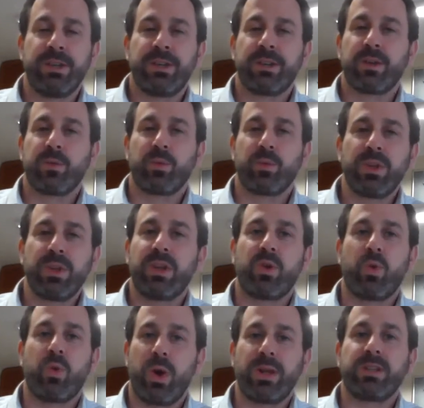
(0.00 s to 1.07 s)
they're really
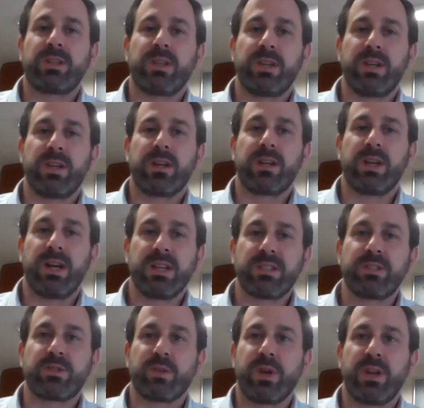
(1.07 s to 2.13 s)
quite
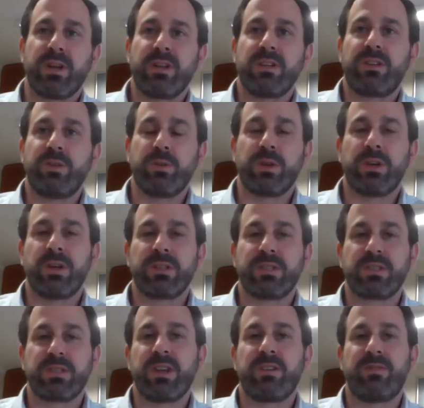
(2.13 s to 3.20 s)
concentrated into a
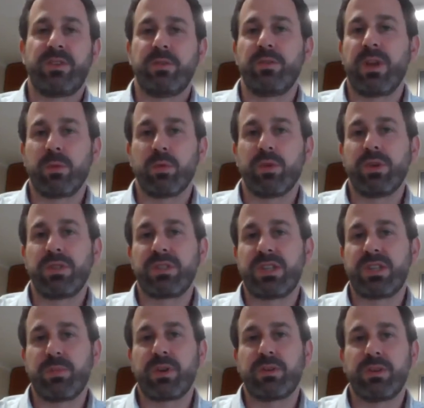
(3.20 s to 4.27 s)
select few
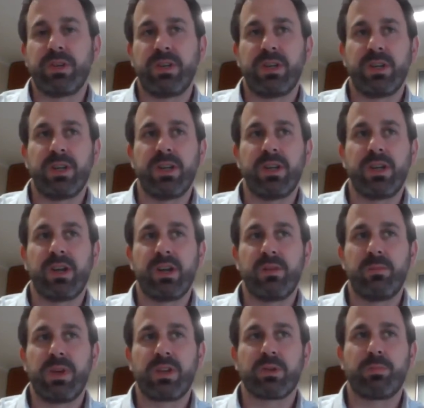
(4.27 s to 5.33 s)
neighborhoods, typically in
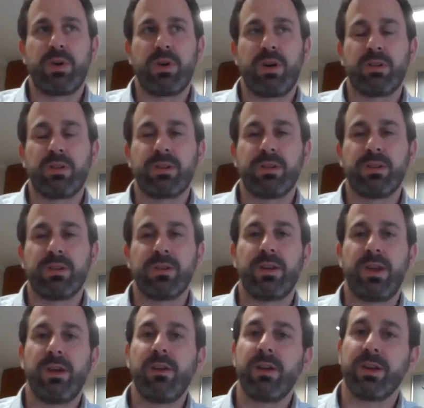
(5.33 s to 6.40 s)

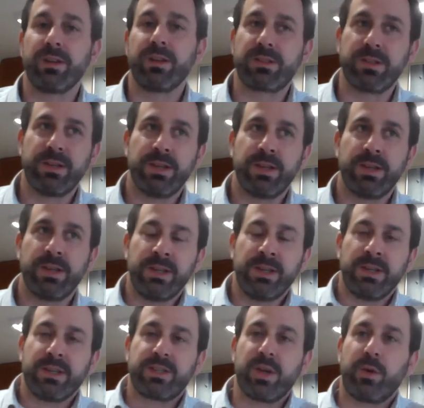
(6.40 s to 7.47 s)
metropolitan areas.
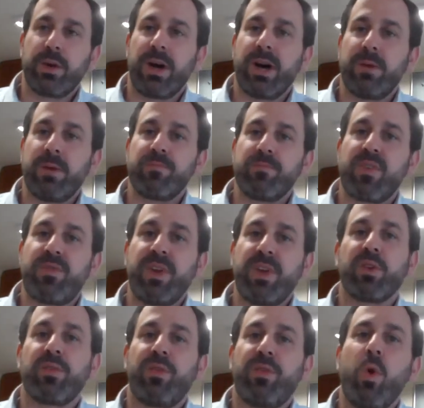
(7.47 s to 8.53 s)
So
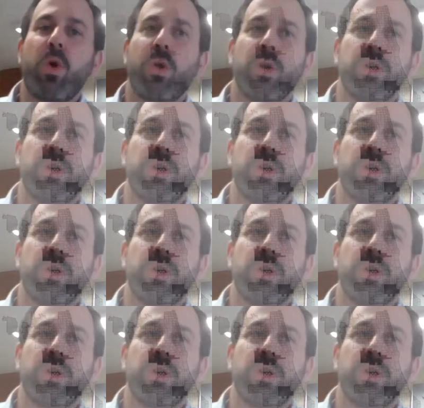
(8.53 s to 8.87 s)
figure 4